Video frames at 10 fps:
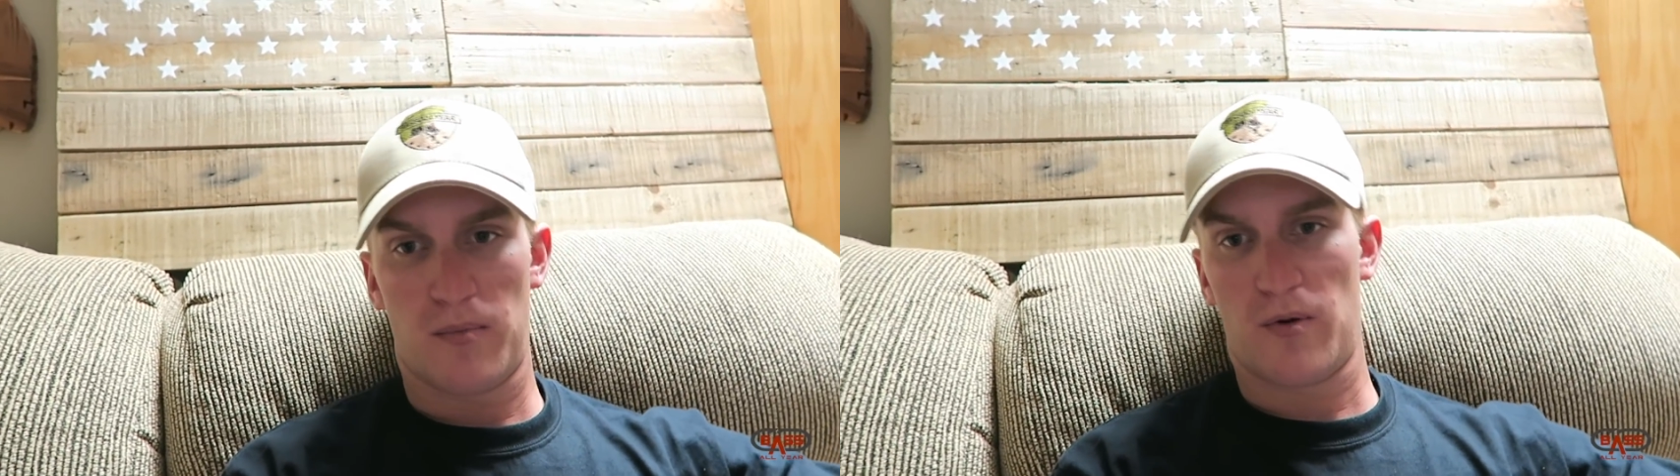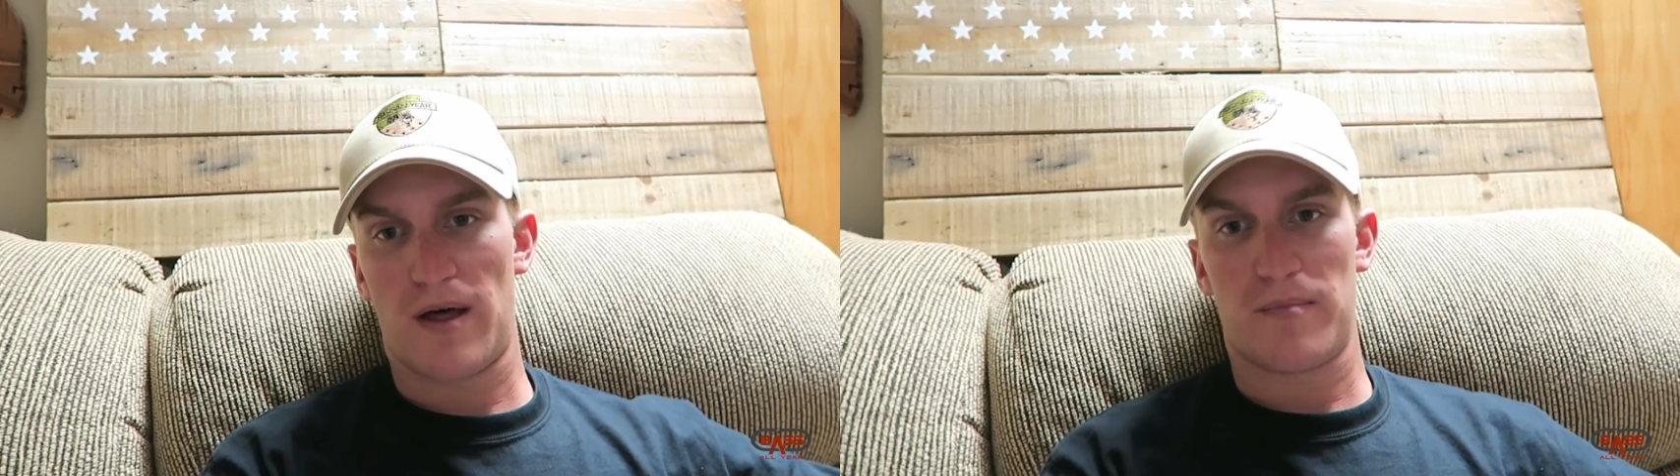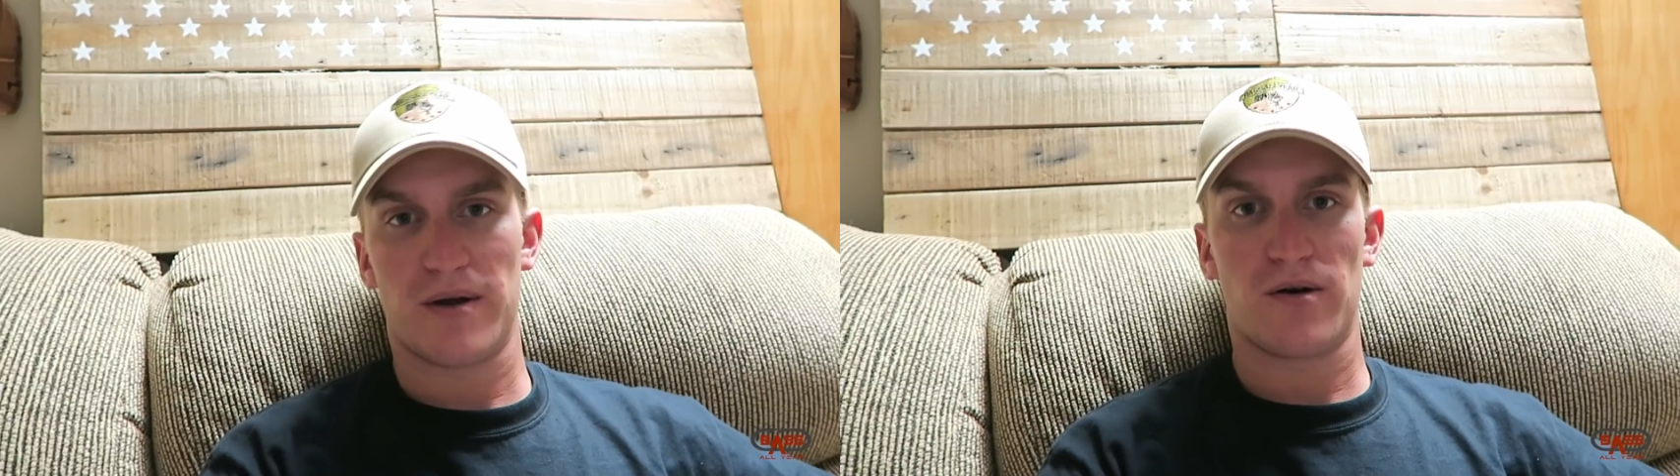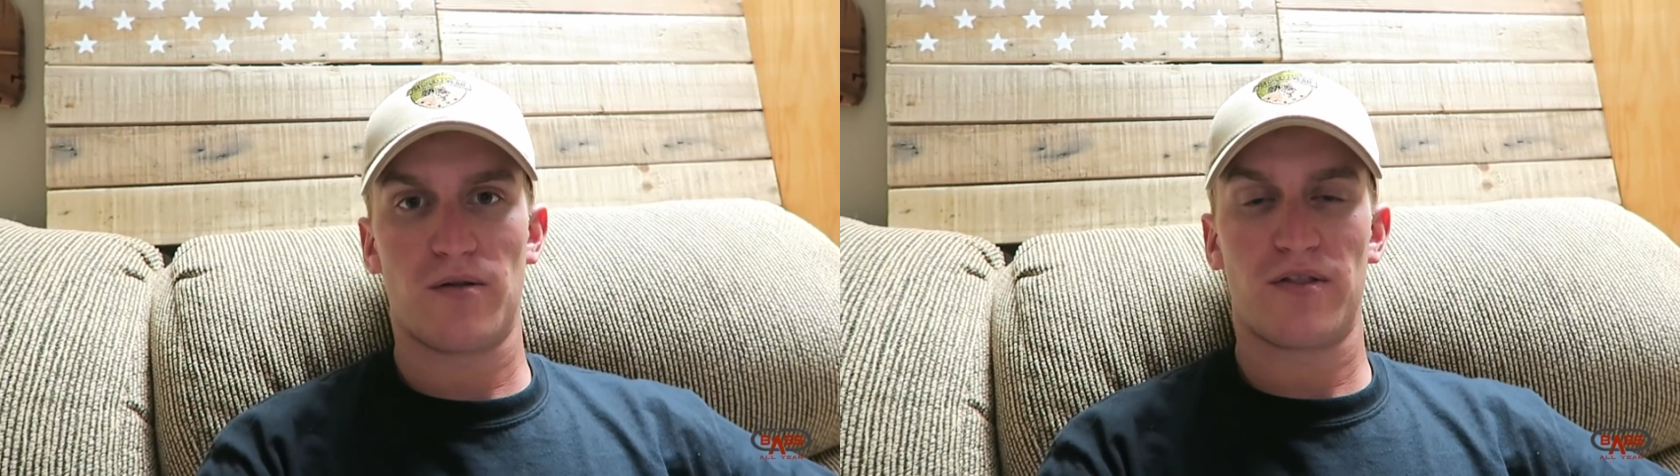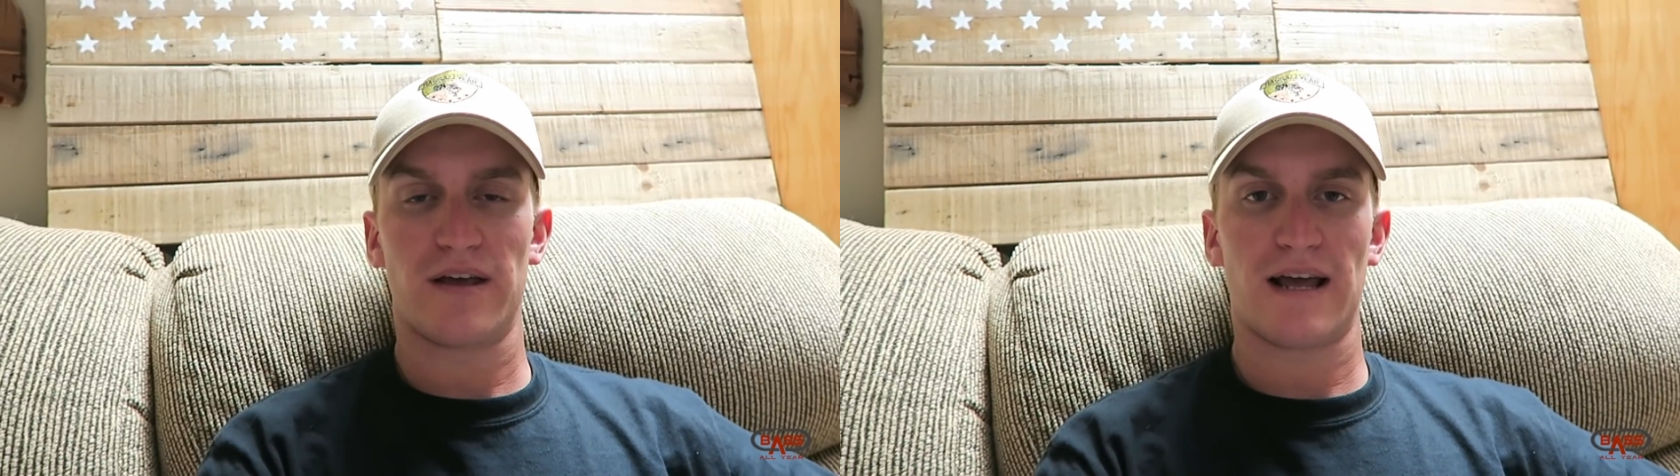pull that big
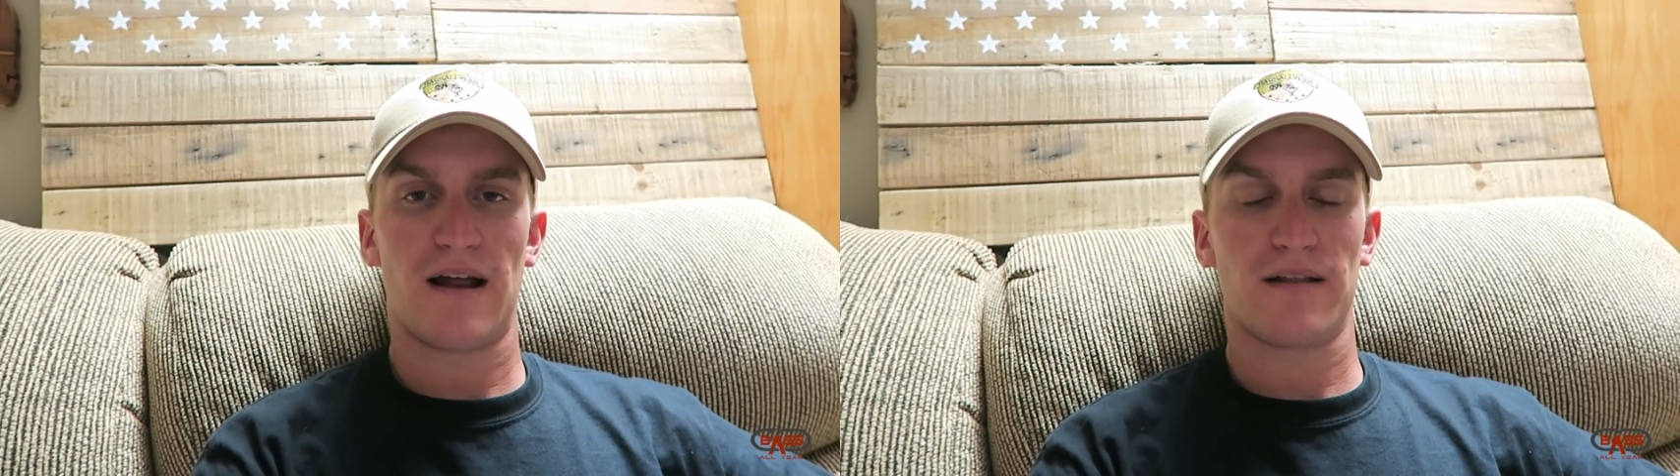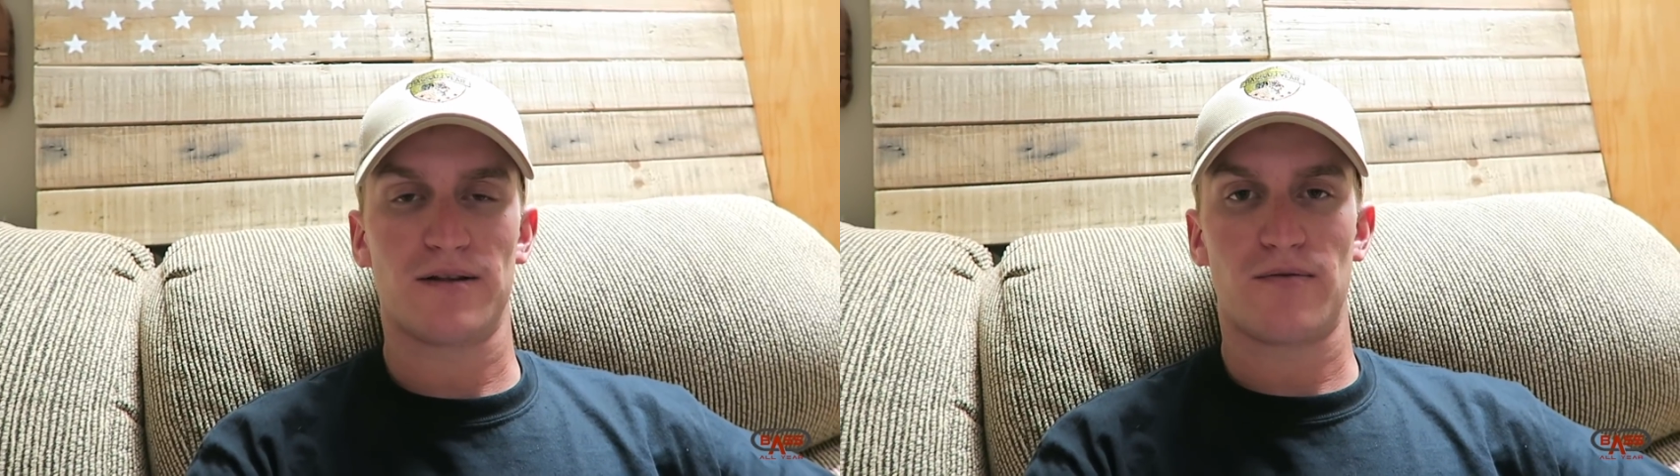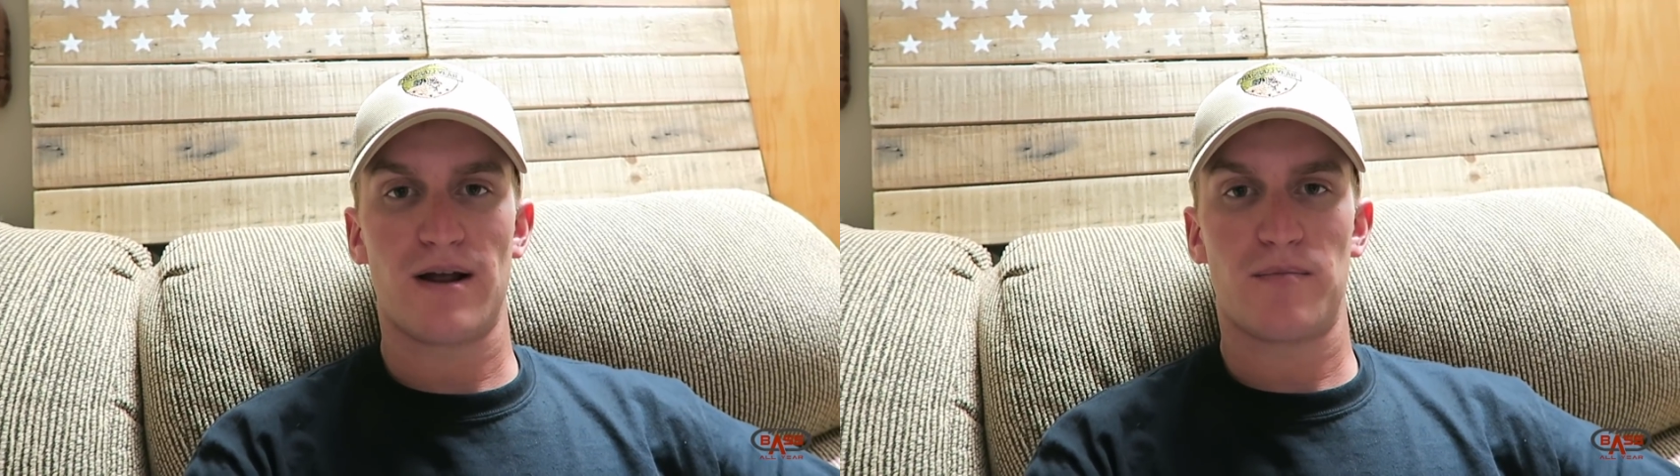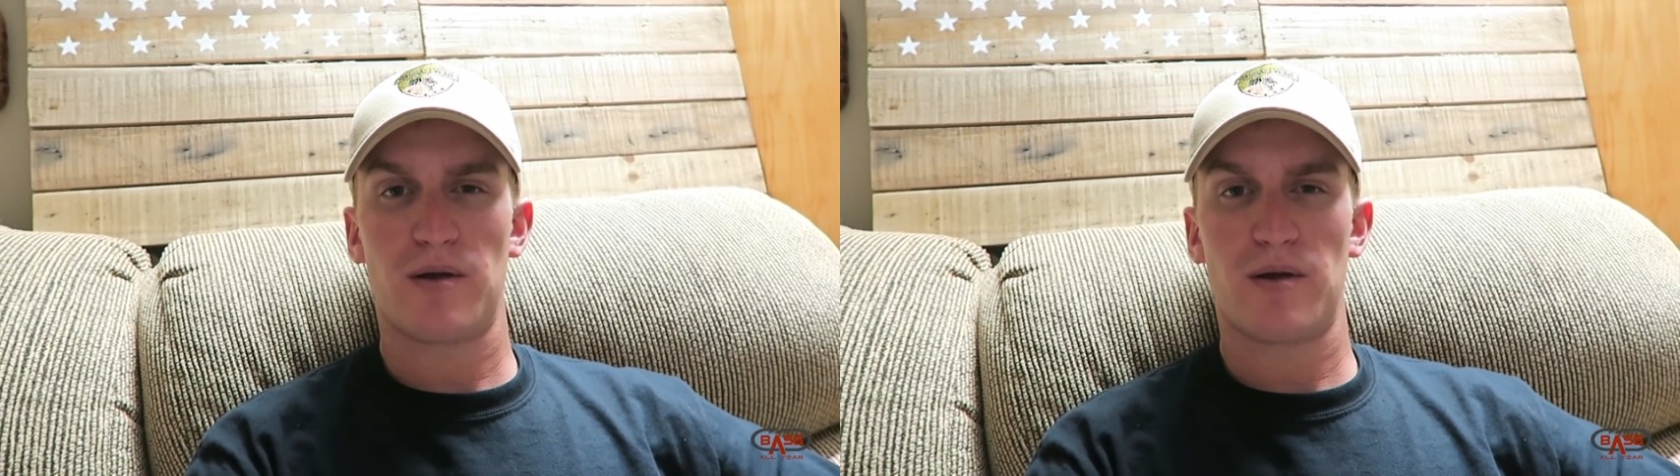old thing out at the ramp,